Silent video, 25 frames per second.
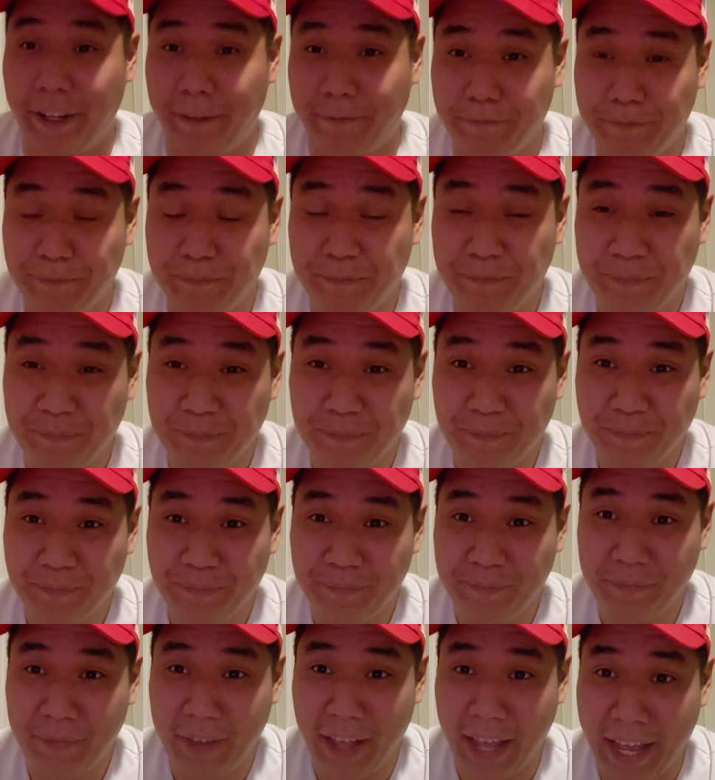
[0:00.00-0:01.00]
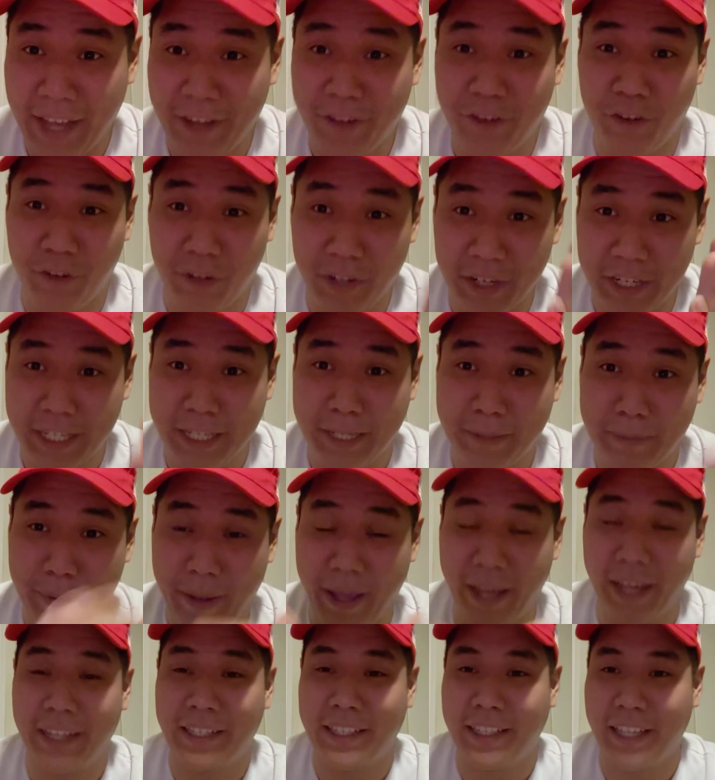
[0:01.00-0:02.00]
it, as you'd
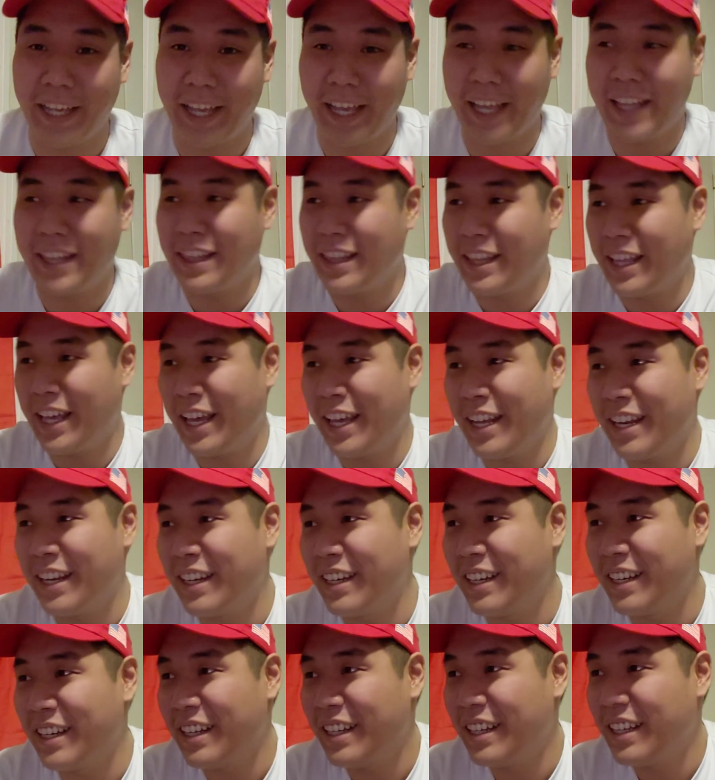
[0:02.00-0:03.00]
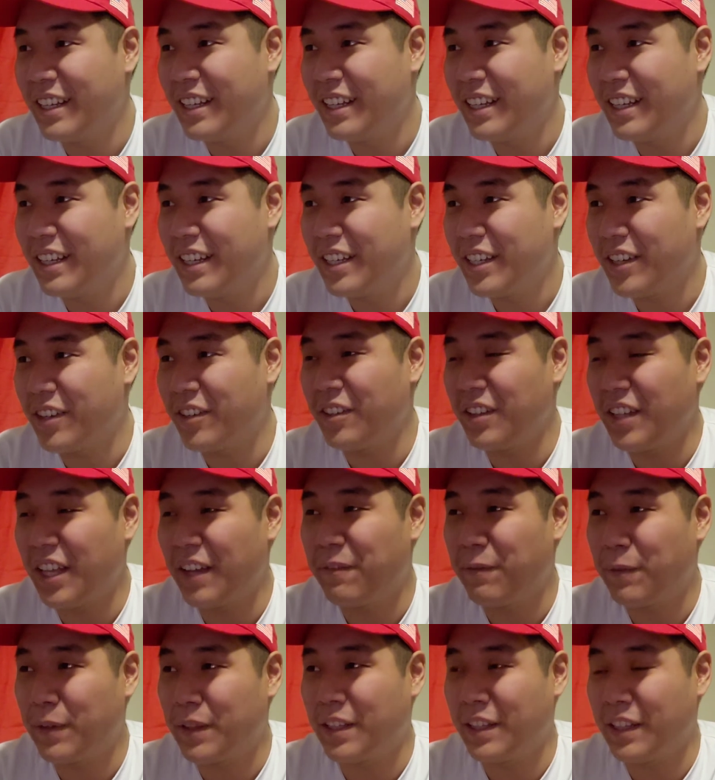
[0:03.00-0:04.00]
expect, and then you're
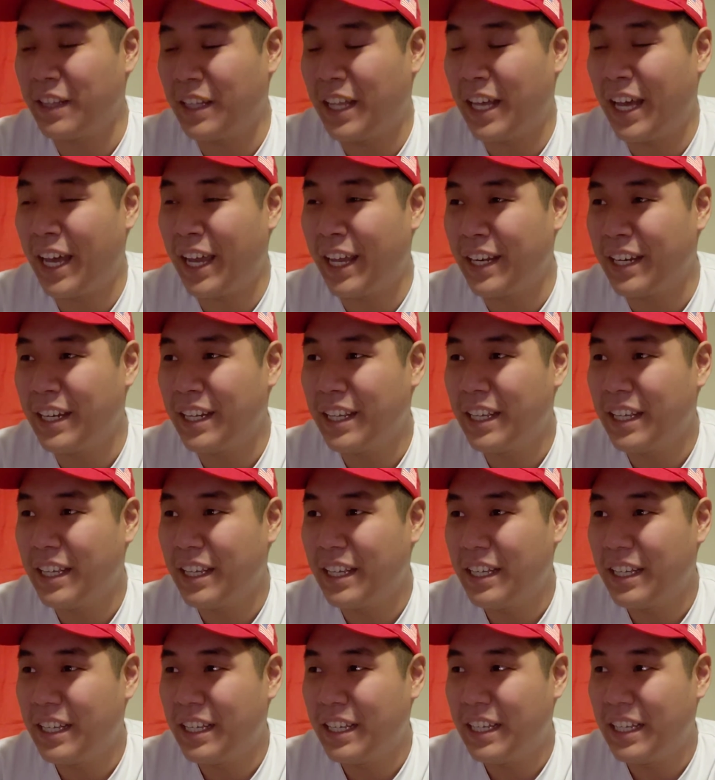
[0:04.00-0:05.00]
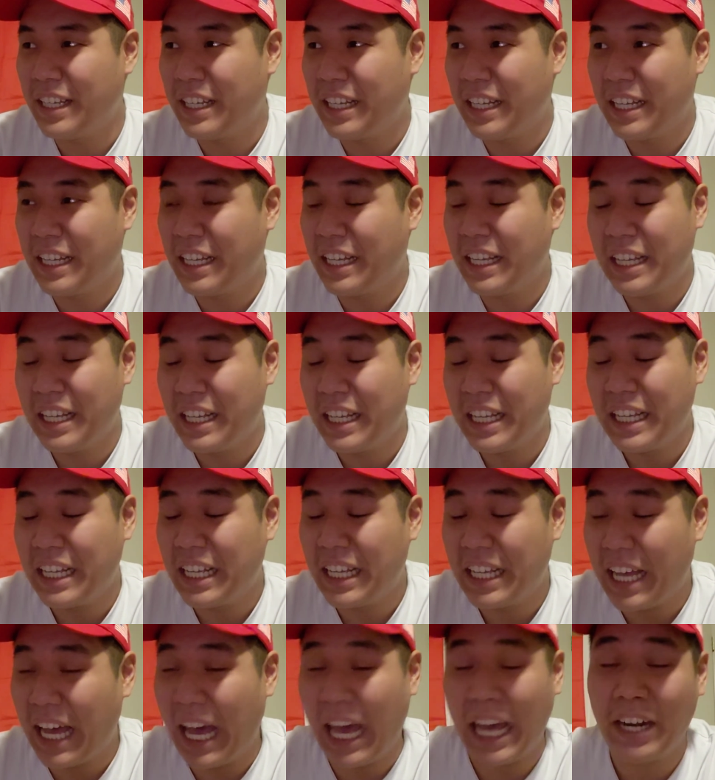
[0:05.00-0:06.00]
left with the line,
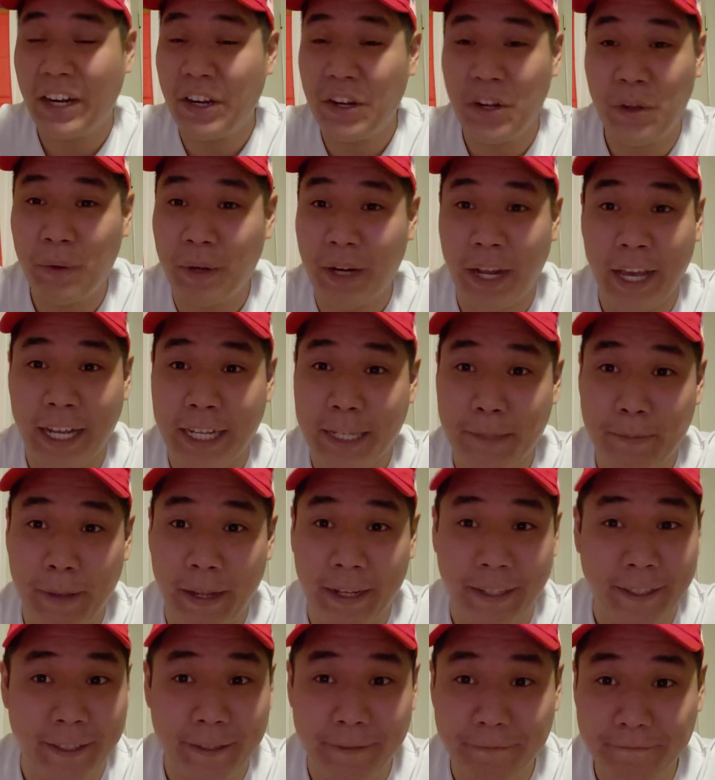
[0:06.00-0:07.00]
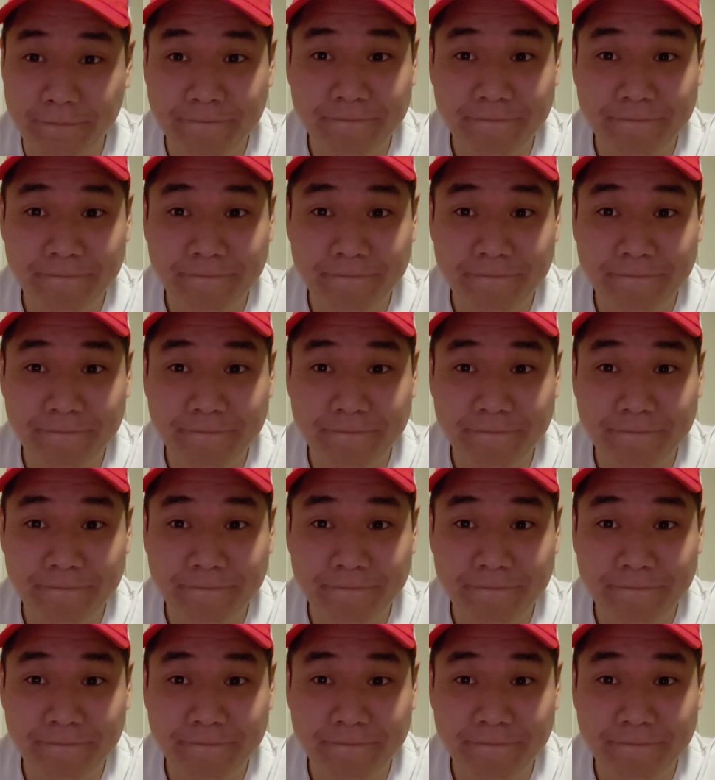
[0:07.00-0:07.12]
I don't know what I expected.